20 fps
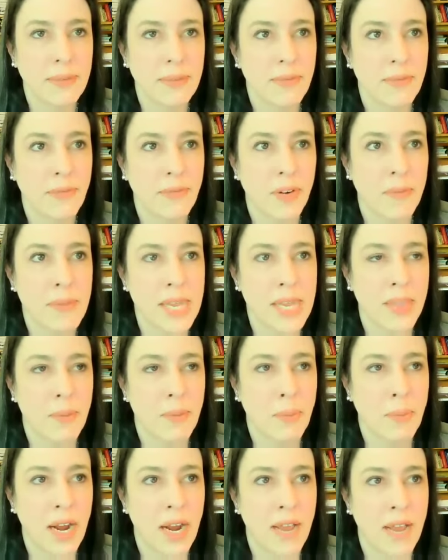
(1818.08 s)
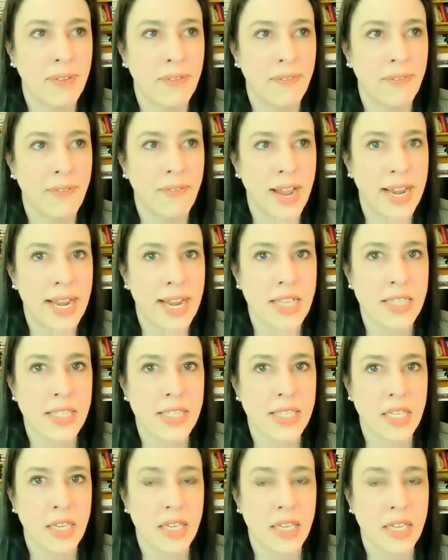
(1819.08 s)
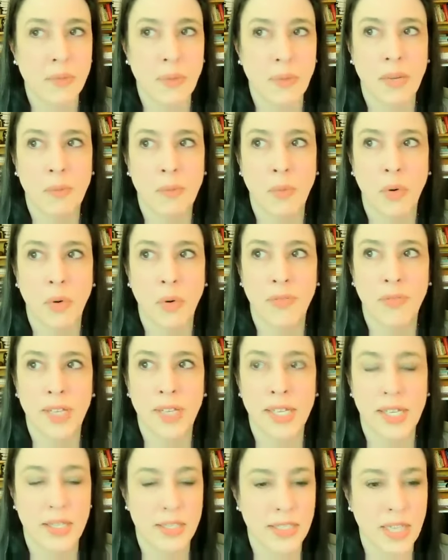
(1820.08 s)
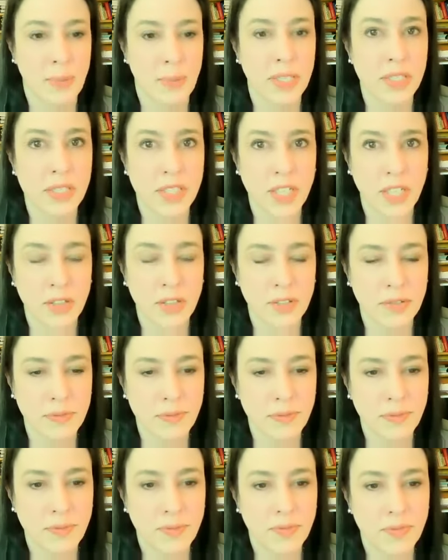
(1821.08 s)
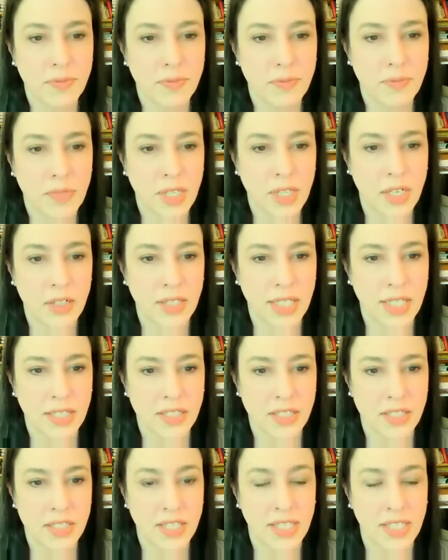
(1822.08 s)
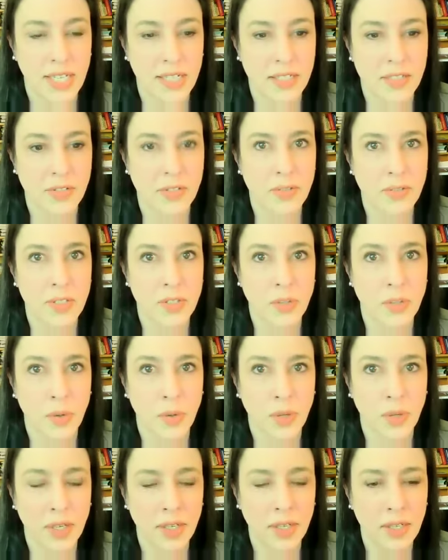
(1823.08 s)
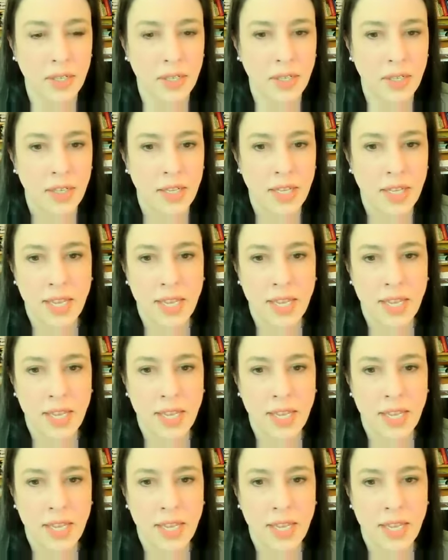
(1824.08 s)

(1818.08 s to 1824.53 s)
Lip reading: usually for me, the private financing has been more for like a stepping stone, mm-hmm. you know, like just to get us through the door.